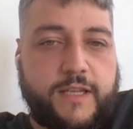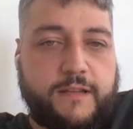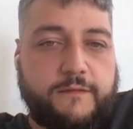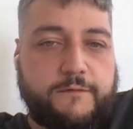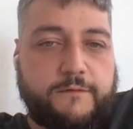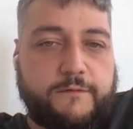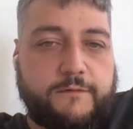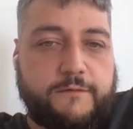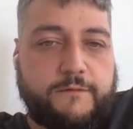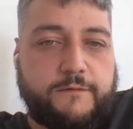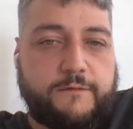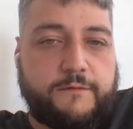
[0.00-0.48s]

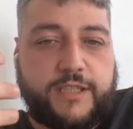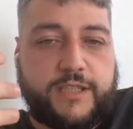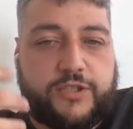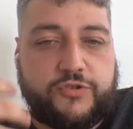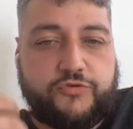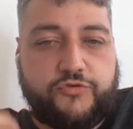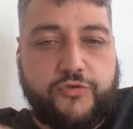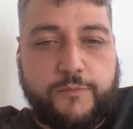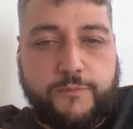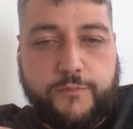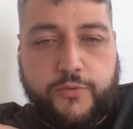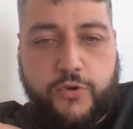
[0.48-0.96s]
For the
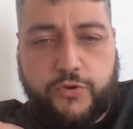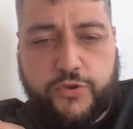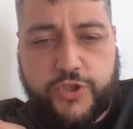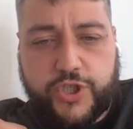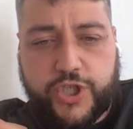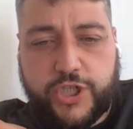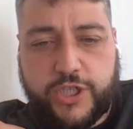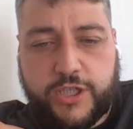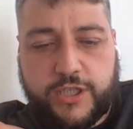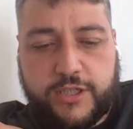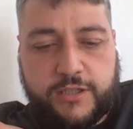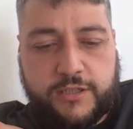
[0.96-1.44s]

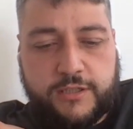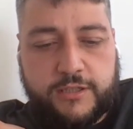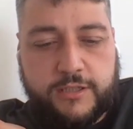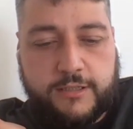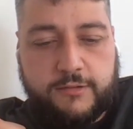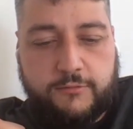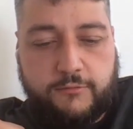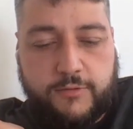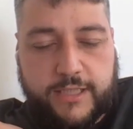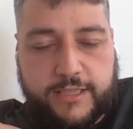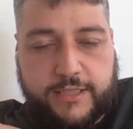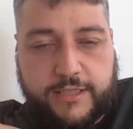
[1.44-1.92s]
distribution,
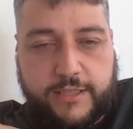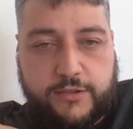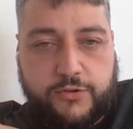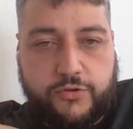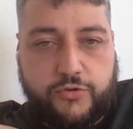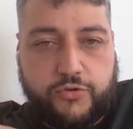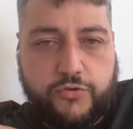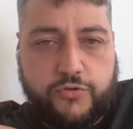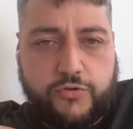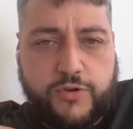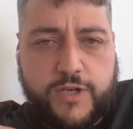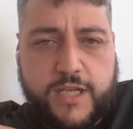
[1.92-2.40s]
what I
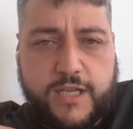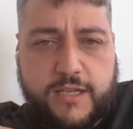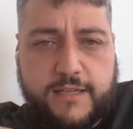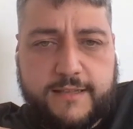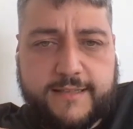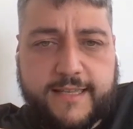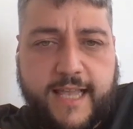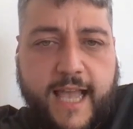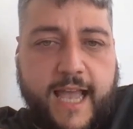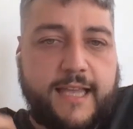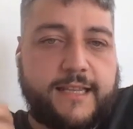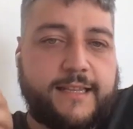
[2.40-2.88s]
do
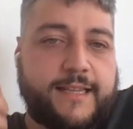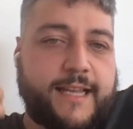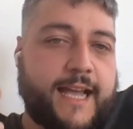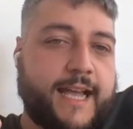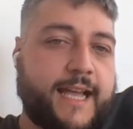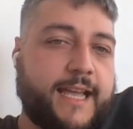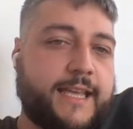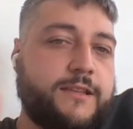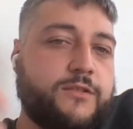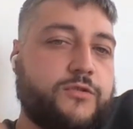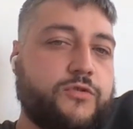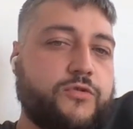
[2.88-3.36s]
is
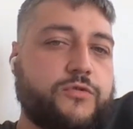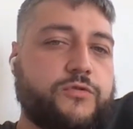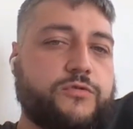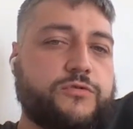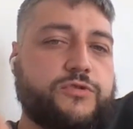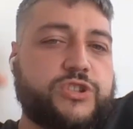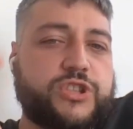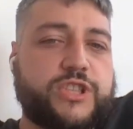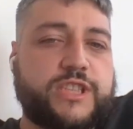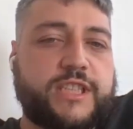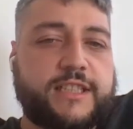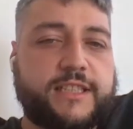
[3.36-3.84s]
I
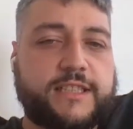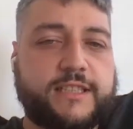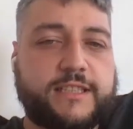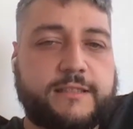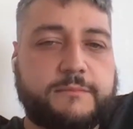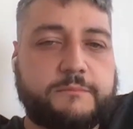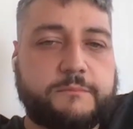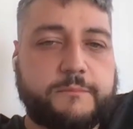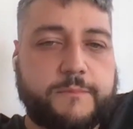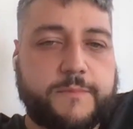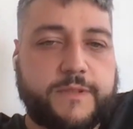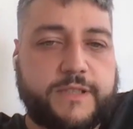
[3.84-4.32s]
use
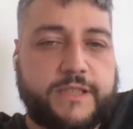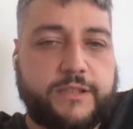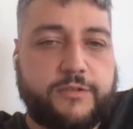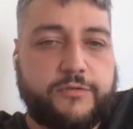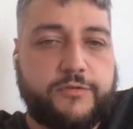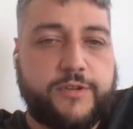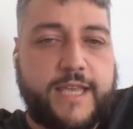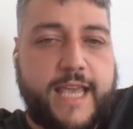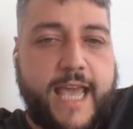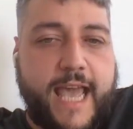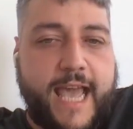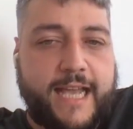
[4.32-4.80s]
the
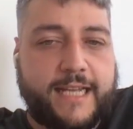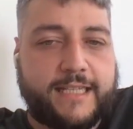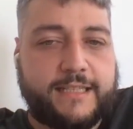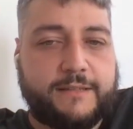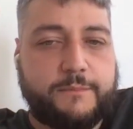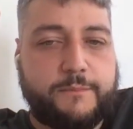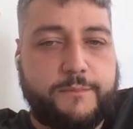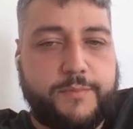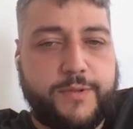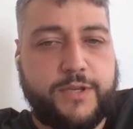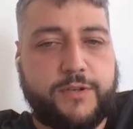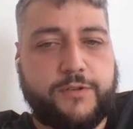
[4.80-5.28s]
React
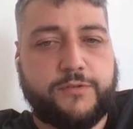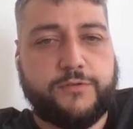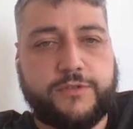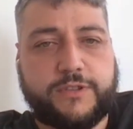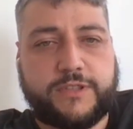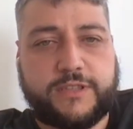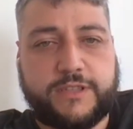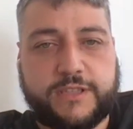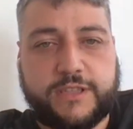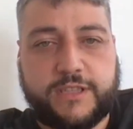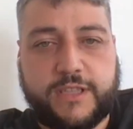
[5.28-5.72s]
build